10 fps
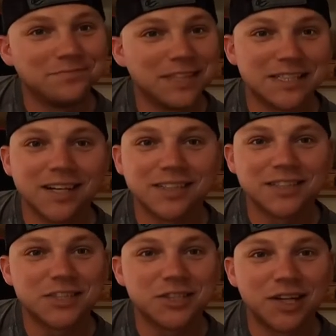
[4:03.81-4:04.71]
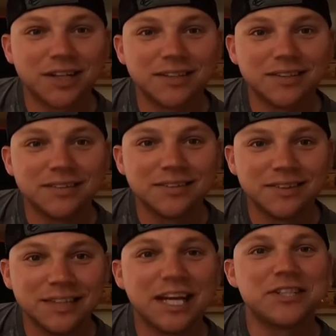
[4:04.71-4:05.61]
the tug is the drug.
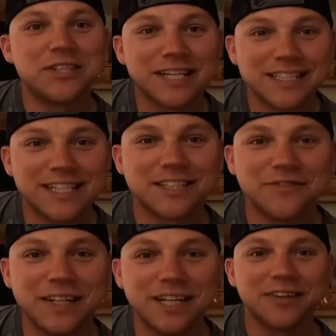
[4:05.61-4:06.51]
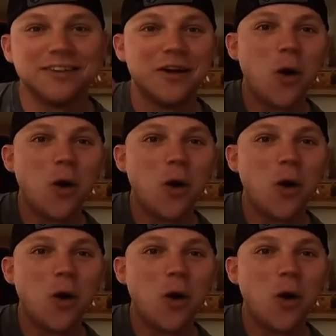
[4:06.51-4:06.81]
Catch you guys in the next video.